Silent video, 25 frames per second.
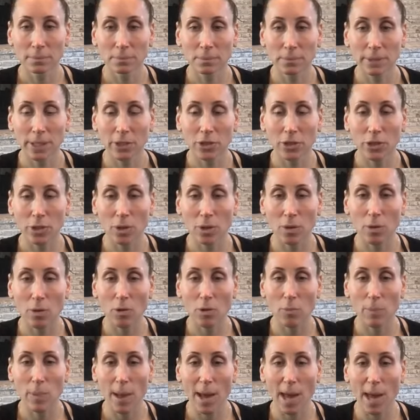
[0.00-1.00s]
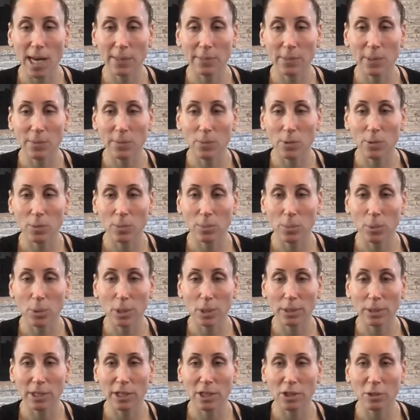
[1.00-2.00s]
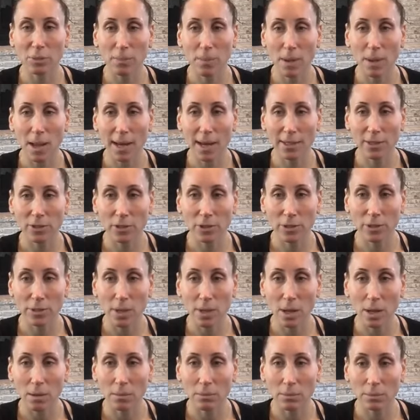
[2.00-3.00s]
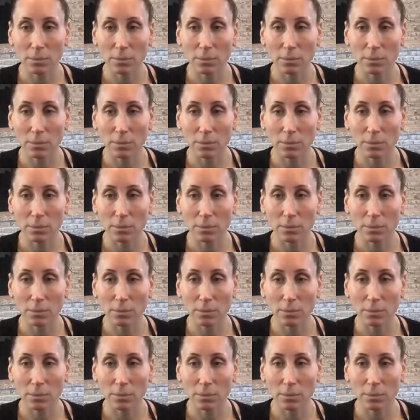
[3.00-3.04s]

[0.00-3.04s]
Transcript: Let your whole body, but more importantly, your mind just go.